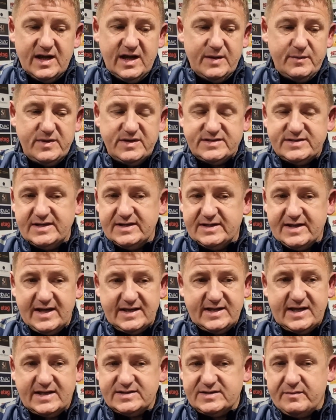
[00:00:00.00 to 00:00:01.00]
limited.
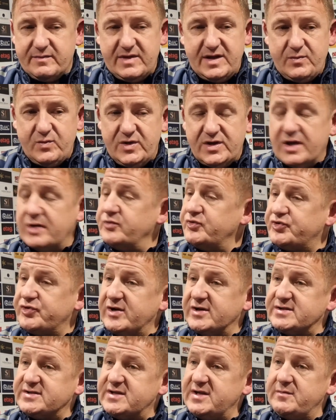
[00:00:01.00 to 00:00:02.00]
That doesn't mean we don't
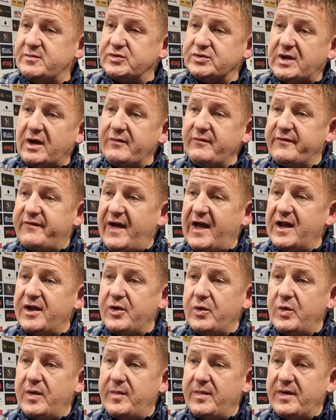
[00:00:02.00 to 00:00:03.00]
trust him or don't
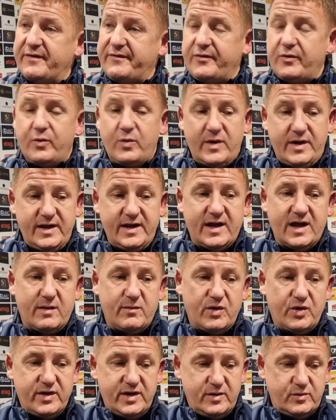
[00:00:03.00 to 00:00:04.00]
value him. I thought when he came
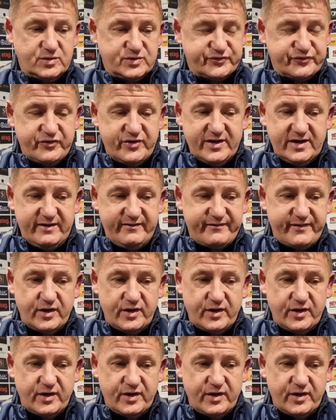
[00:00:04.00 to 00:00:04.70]
on, he was really